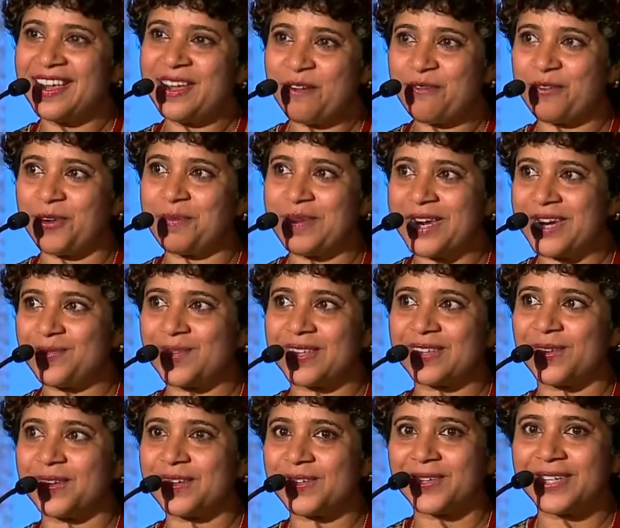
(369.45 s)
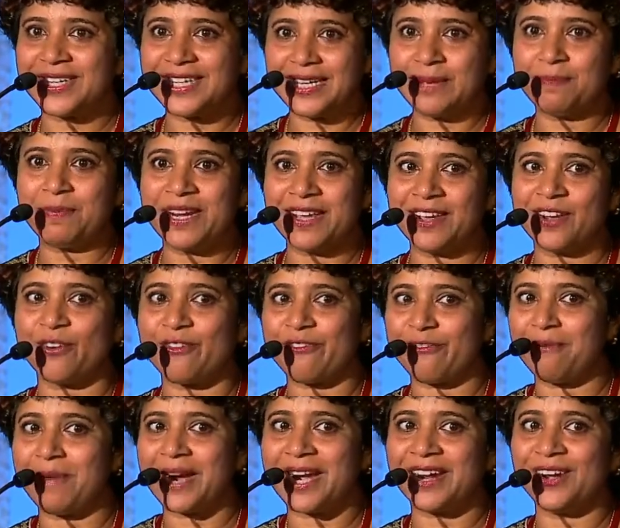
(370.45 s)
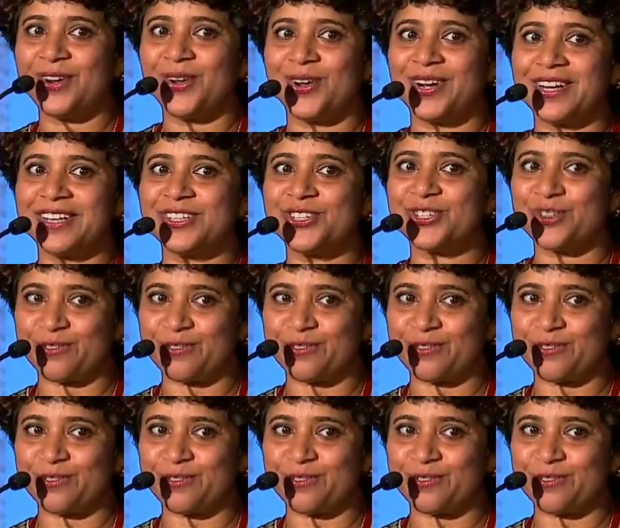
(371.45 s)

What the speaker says: For me, it was also a deepening of my knowledge